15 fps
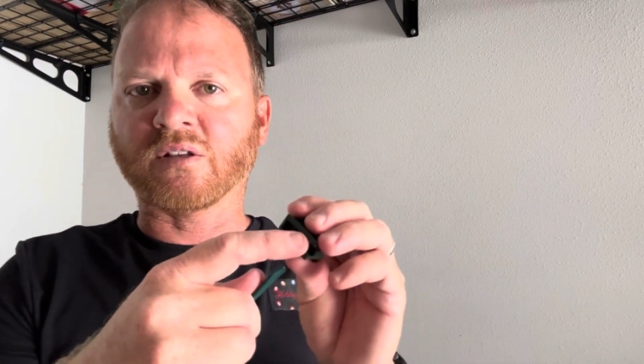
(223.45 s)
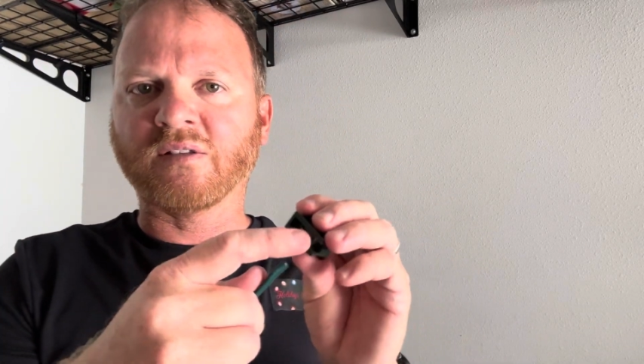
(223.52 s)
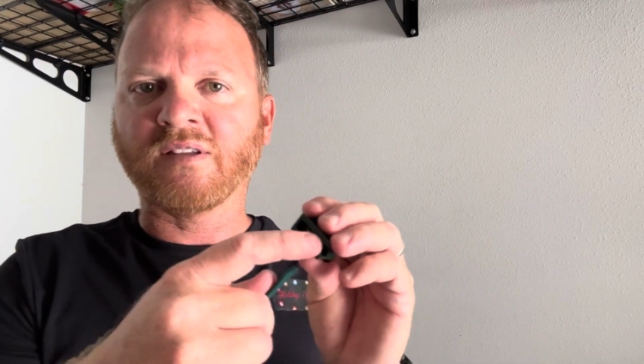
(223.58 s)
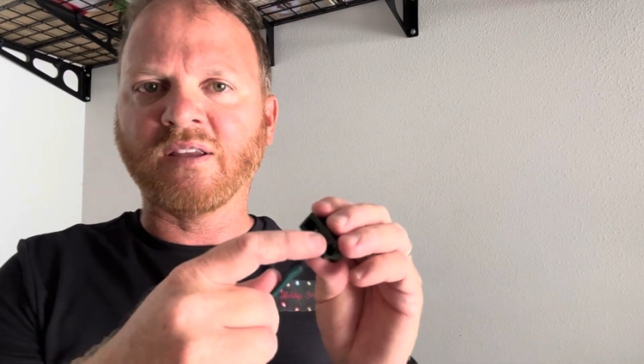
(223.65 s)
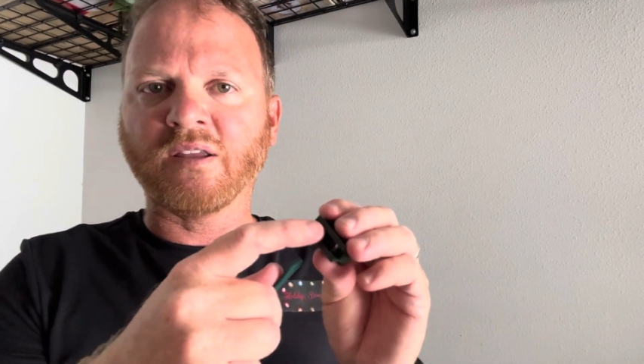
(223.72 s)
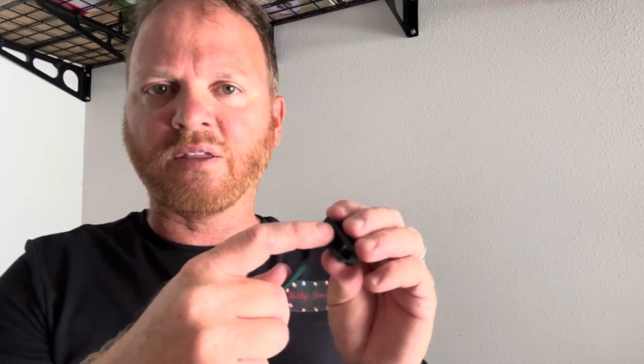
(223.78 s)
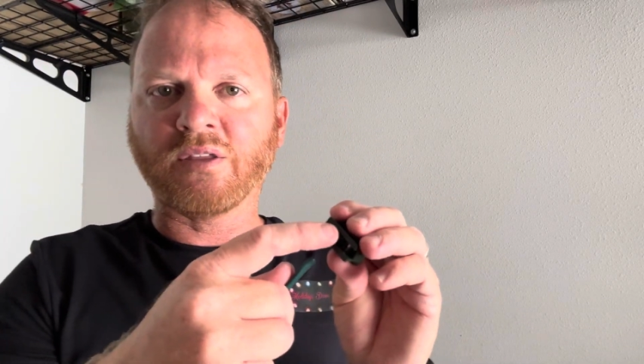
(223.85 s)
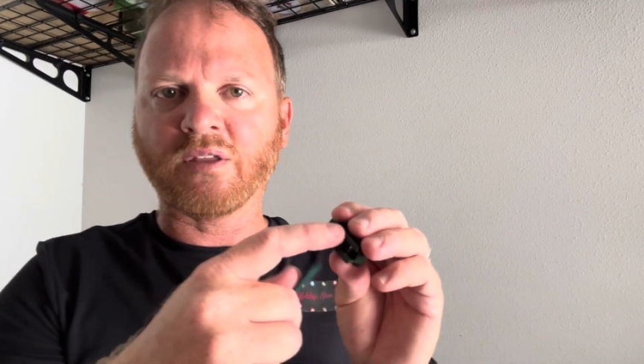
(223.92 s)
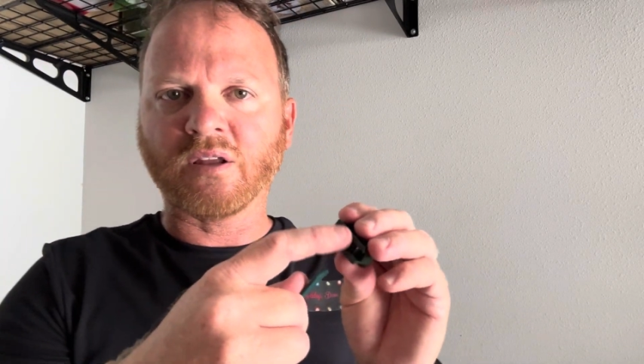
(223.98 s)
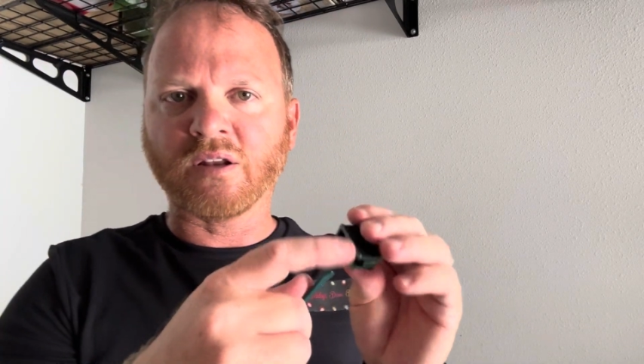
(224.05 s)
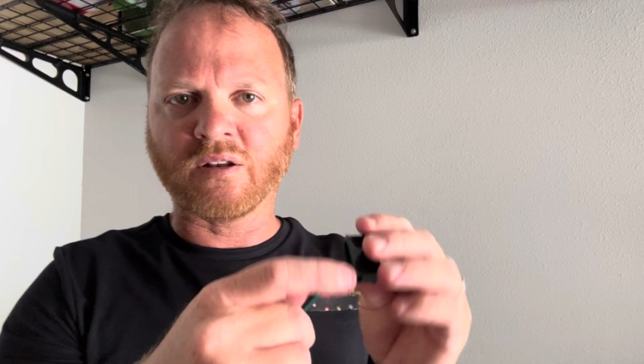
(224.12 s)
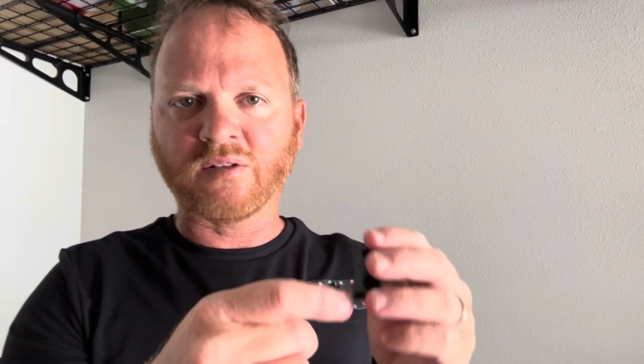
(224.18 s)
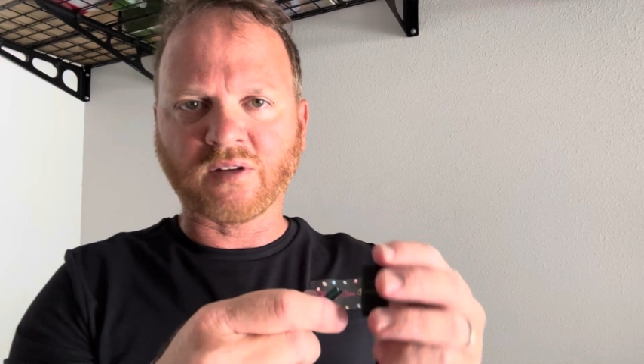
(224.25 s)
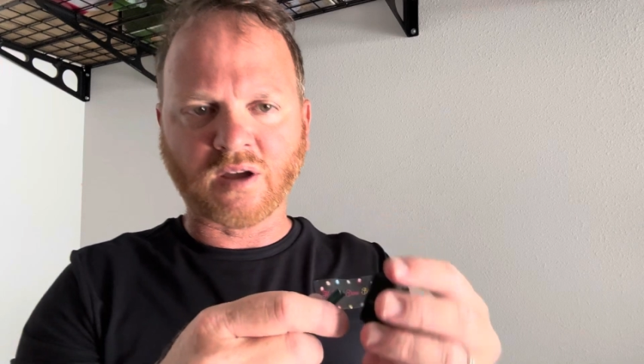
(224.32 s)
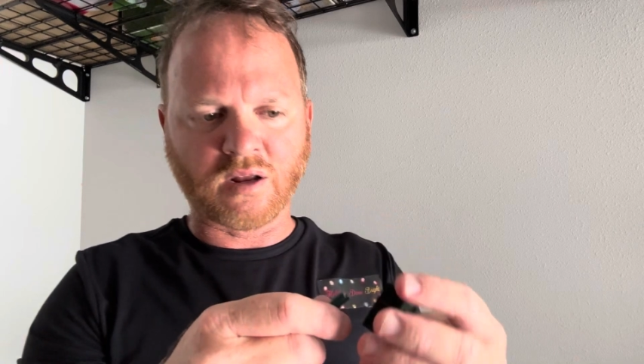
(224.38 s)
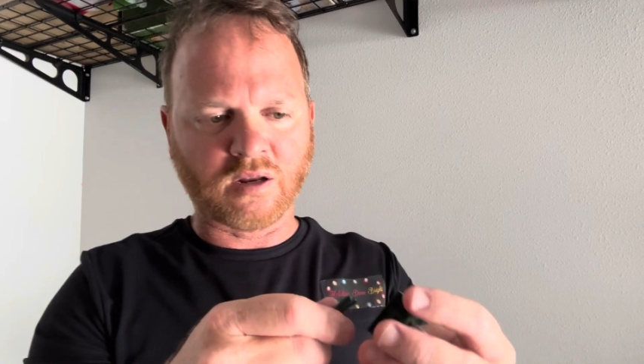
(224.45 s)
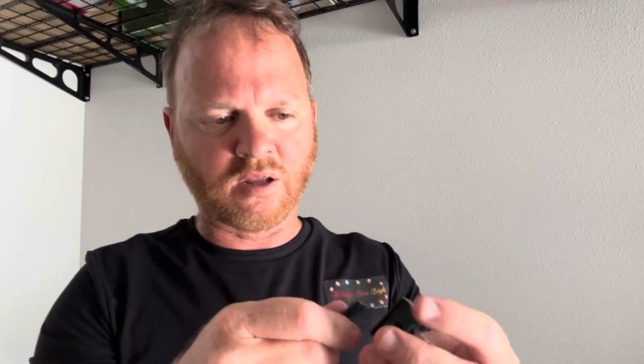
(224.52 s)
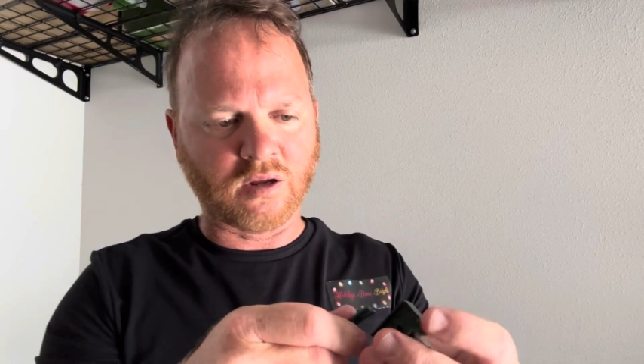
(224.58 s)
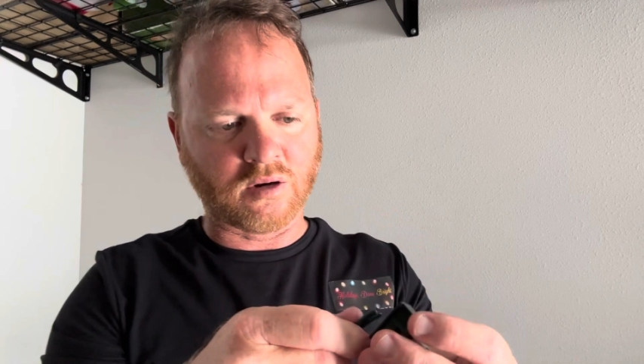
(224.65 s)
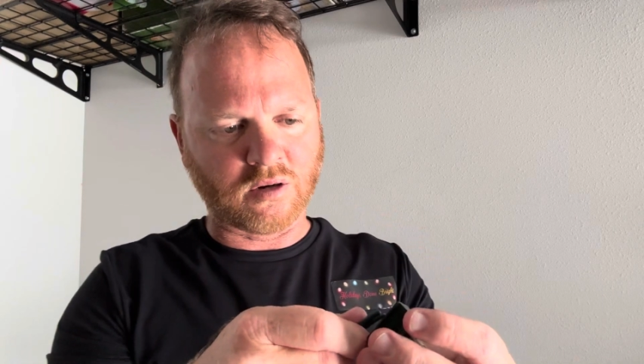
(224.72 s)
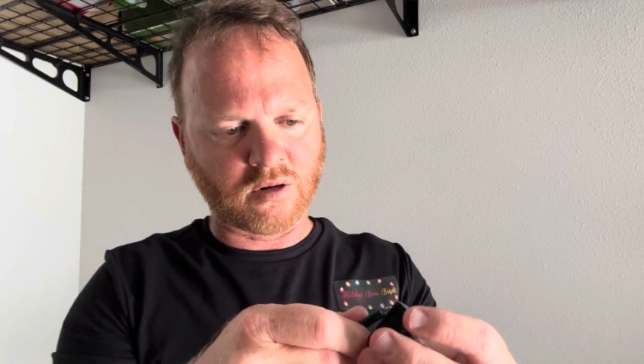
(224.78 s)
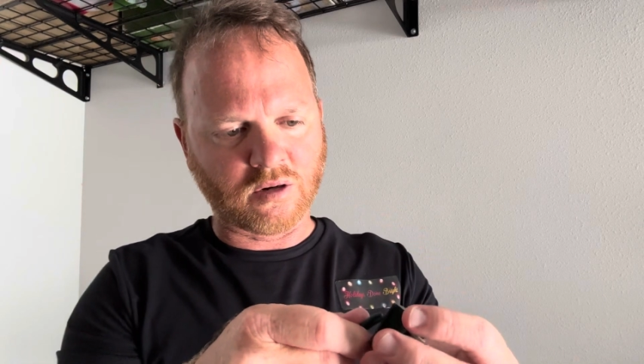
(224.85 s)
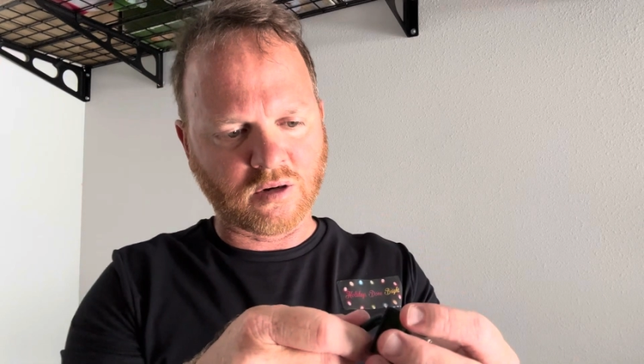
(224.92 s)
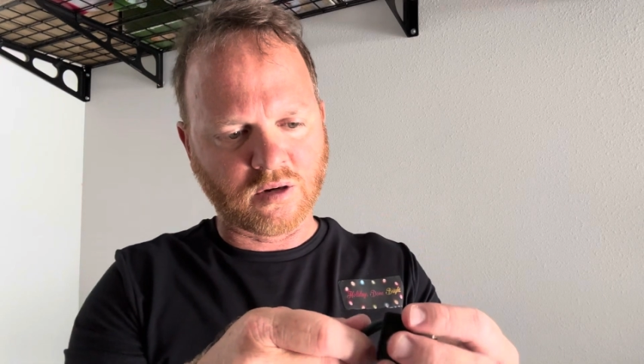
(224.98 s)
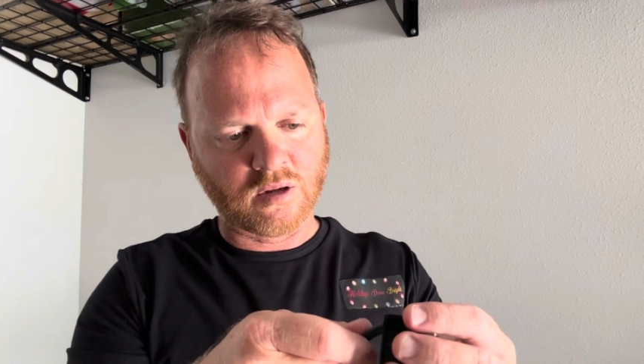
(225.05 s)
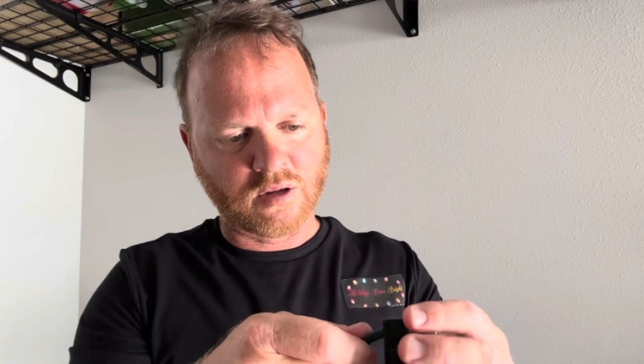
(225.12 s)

teeth inside here